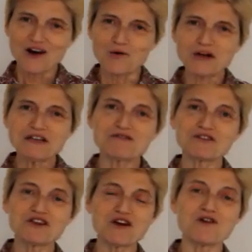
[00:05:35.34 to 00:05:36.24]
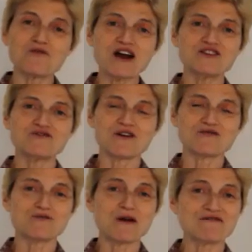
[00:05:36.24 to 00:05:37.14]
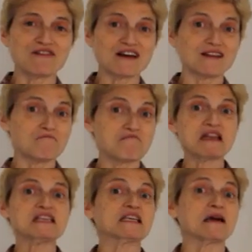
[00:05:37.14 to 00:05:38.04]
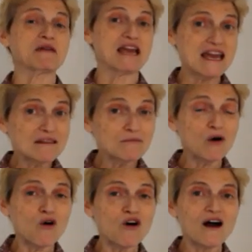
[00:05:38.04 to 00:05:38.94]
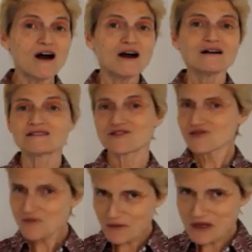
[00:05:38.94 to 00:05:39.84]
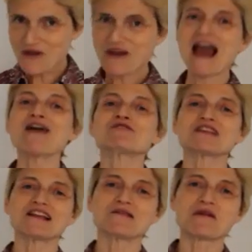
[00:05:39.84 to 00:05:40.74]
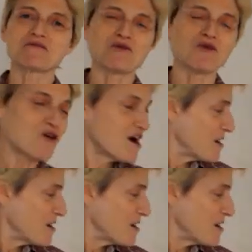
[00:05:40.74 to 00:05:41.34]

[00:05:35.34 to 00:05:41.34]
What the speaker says: wonderful year where, you may find that money's coming in more. It's also probably going out a little bit more.